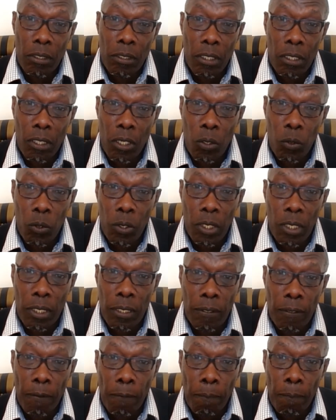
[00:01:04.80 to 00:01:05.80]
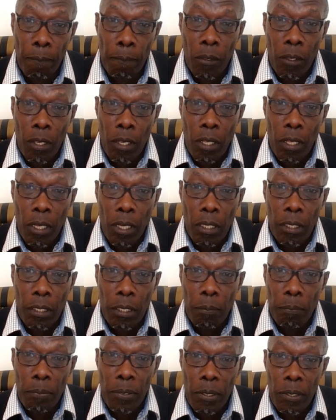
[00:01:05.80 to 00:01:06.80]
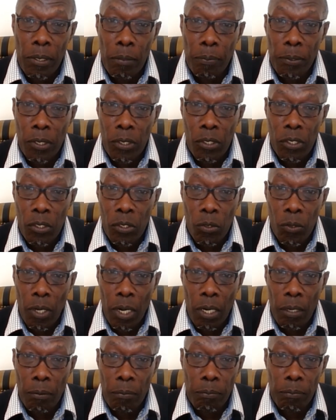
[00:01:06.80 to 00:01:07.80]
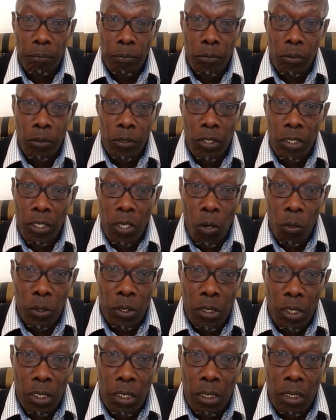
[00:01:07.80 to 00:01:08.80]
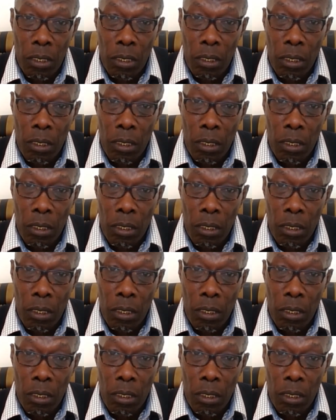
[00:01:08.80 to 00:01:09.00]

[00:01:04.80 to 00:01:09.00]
including the persons who are scouting,